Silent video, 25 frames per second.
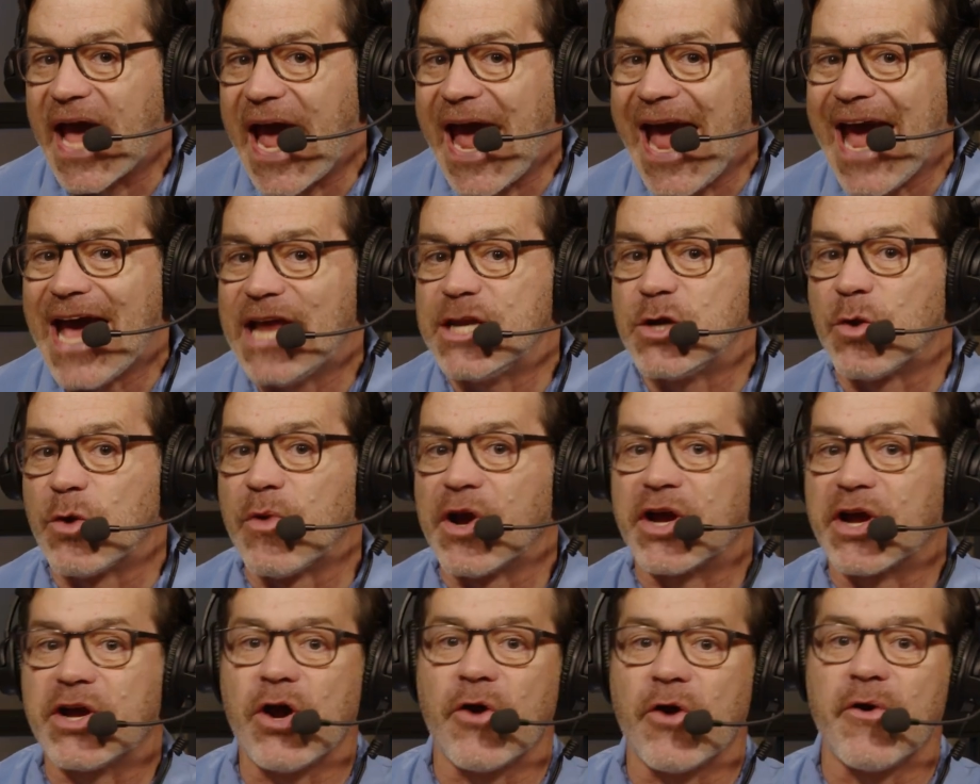and a
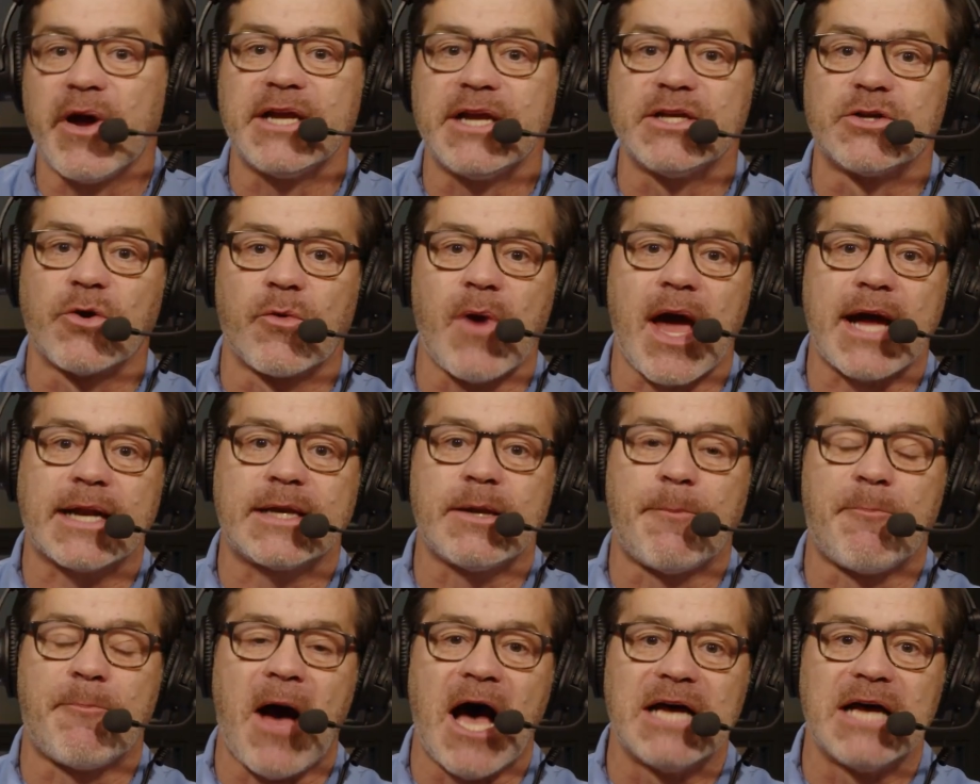recurring direct
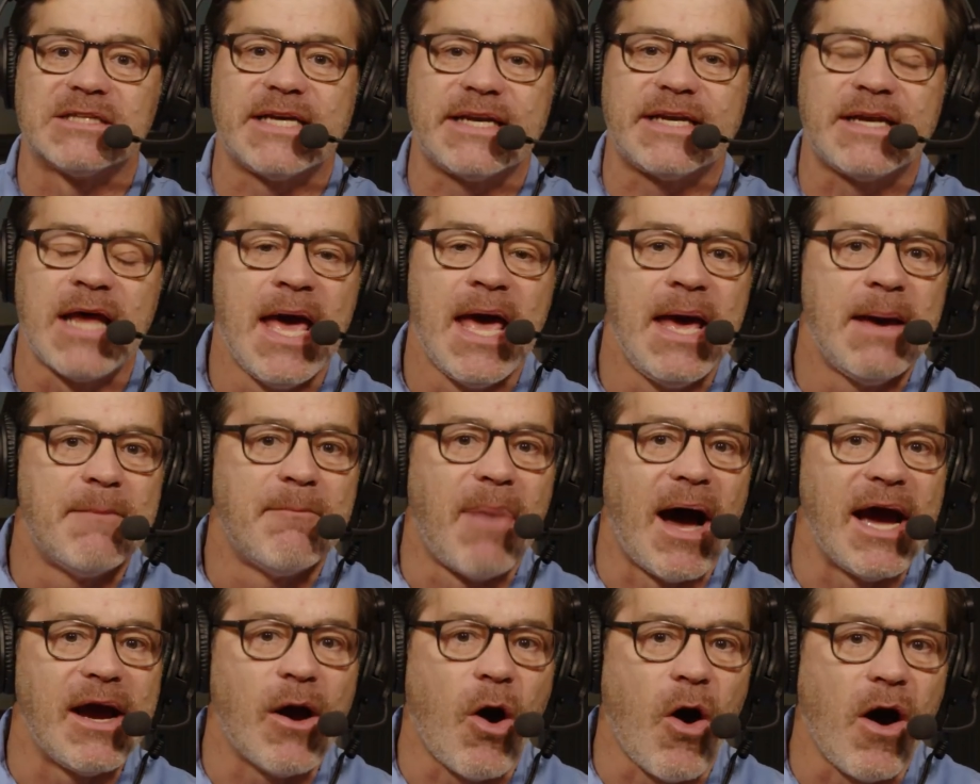deposit
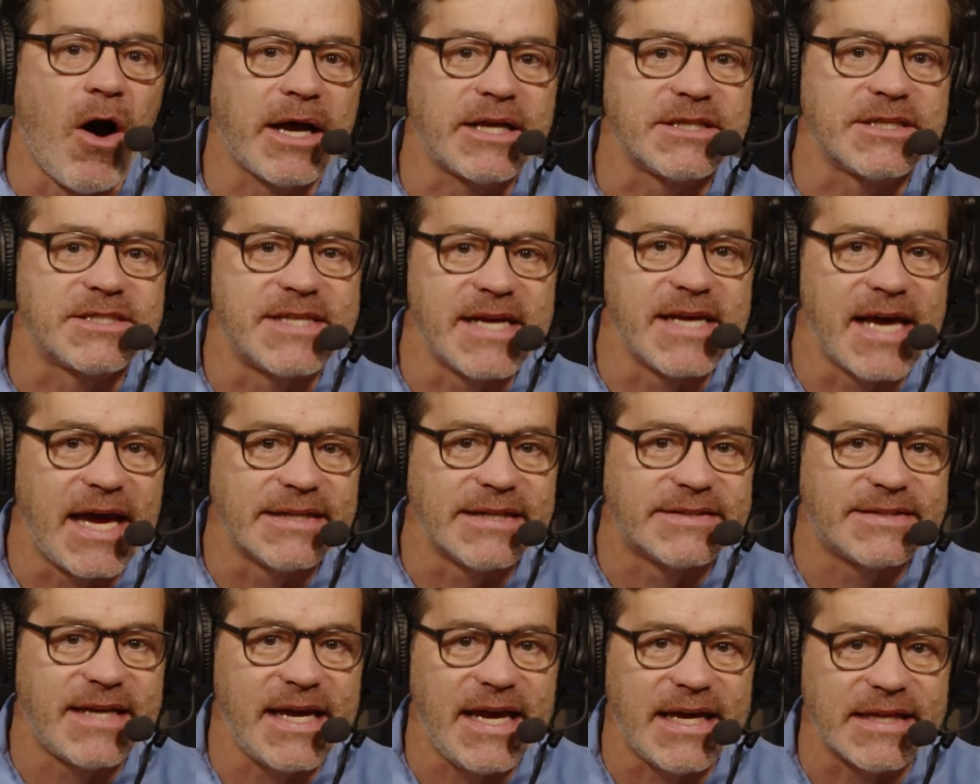by August the
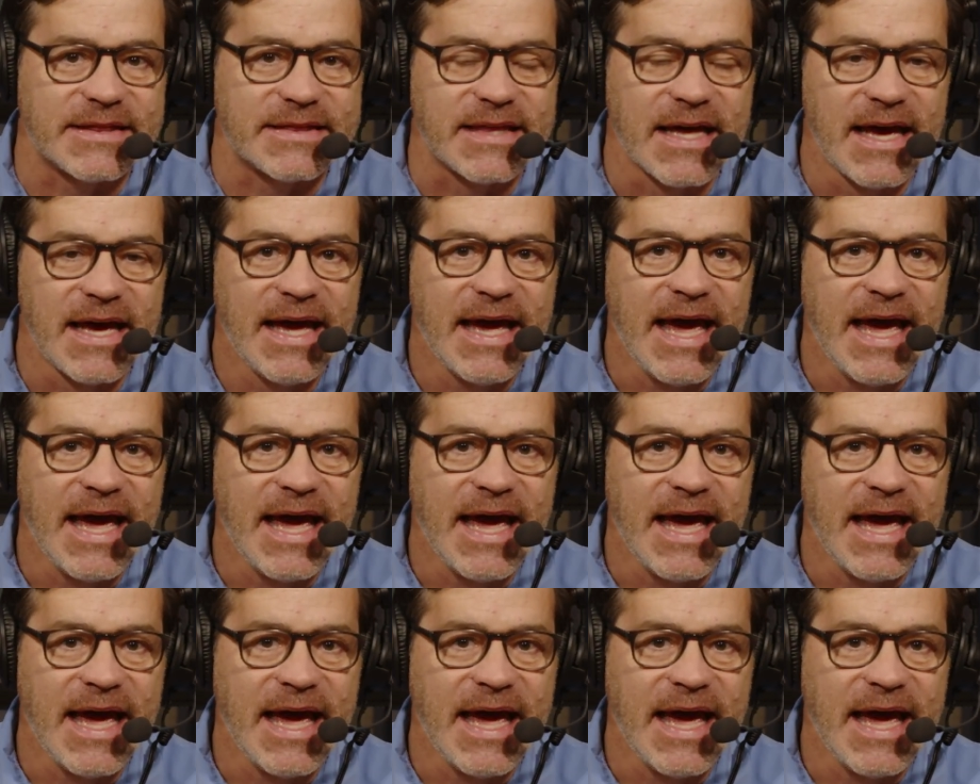18th